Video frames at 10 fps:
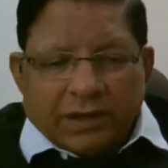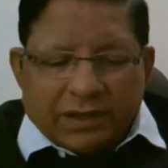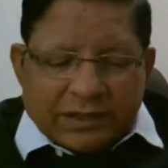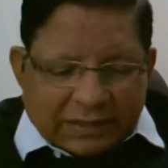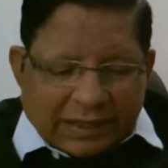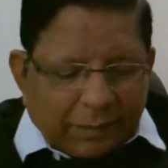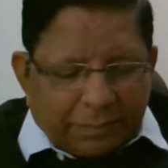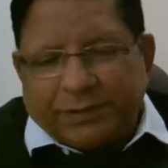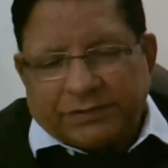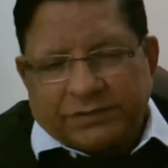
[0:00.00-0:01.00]
It
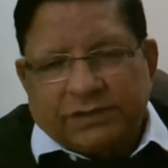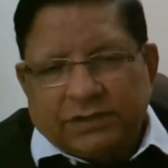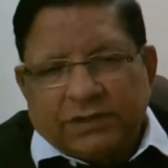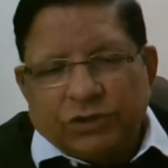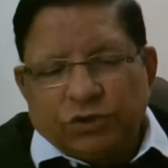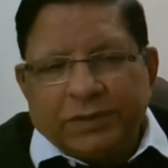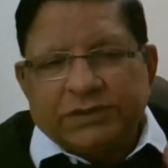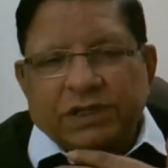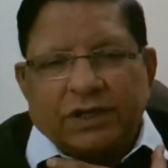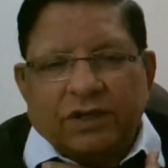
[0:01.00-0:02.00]
happens. Human
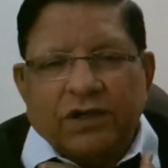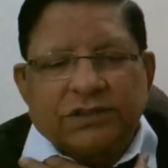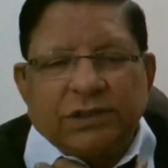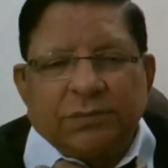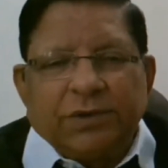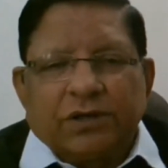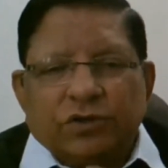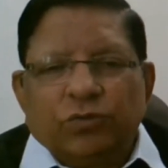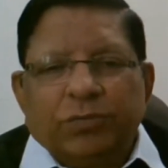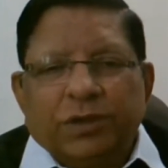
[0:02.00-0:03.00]
psychology, because
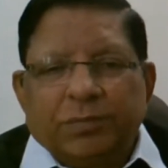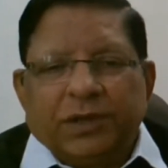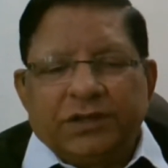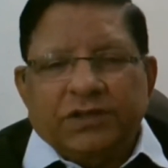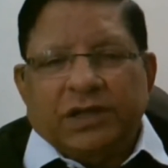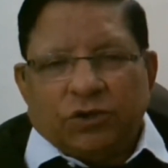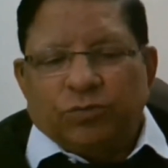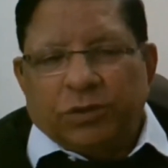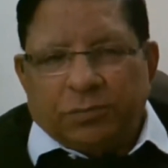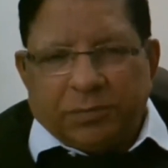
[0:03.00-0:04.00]
human beings are
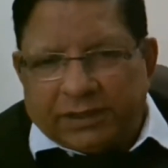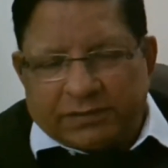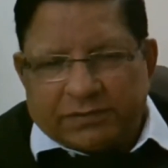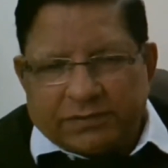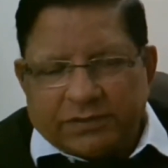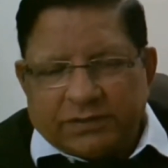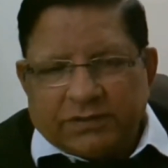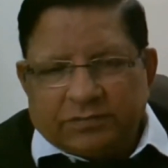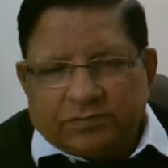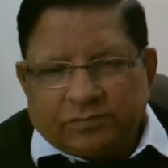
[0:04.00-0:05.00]
human beings.
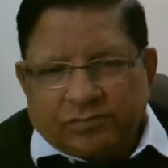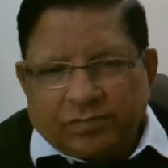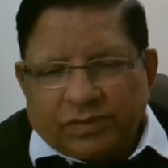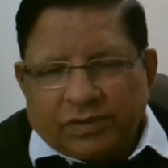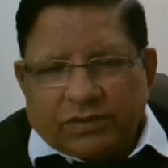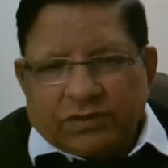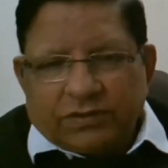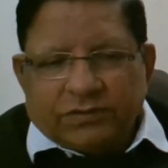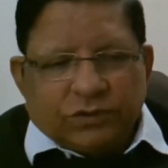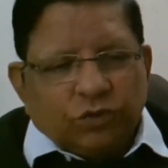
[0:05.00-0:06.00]

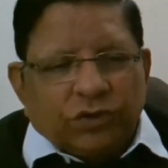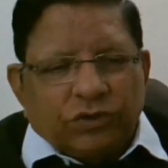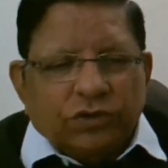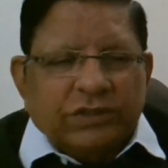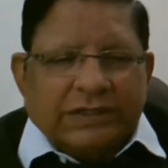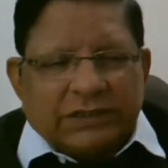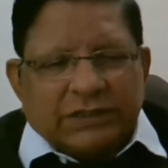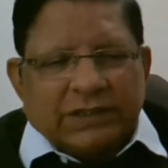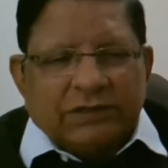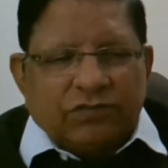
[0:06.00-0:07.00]
Your
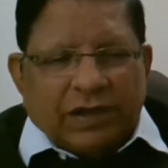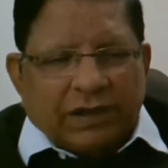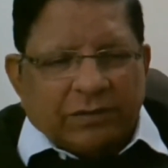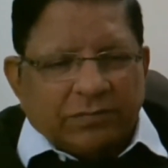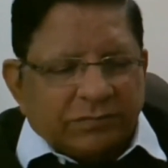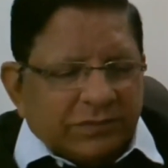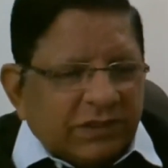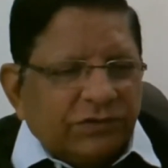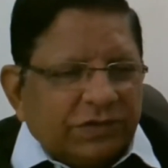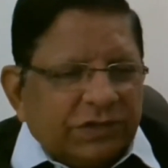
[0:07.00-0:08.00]
suggestion is welcome.
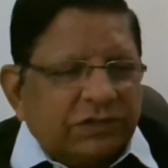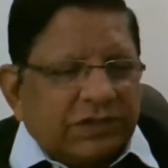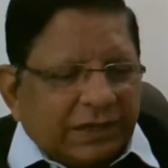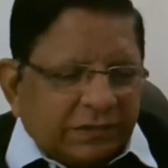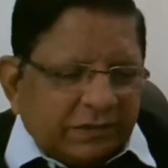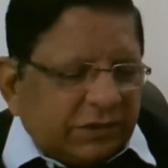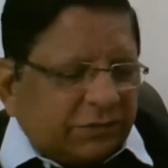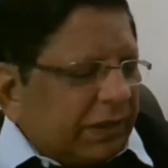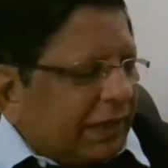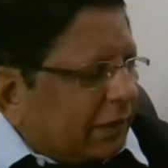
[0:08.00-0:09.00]
If it is done, it
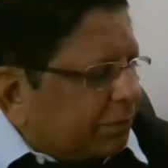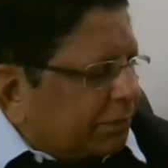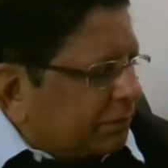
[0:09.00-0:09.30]
may help.